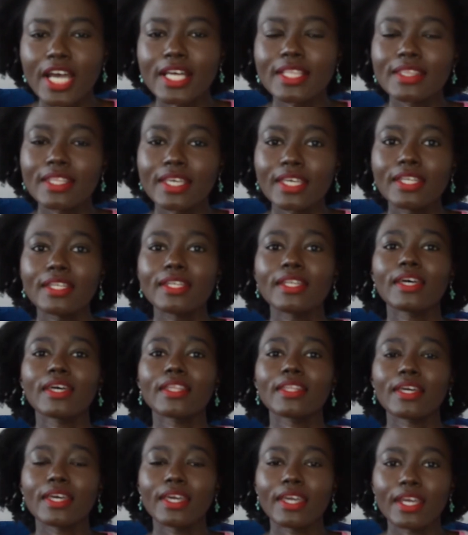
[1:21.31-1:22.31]
and then
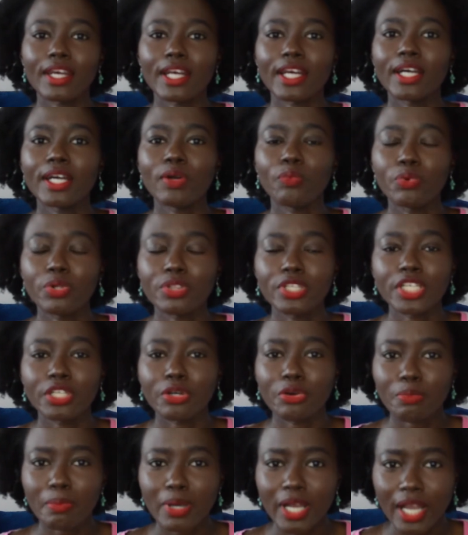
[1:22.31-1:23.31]
the hair will then
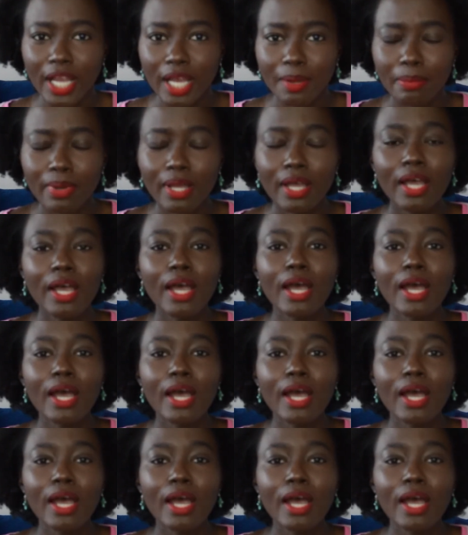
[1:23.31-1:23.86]
grow back up.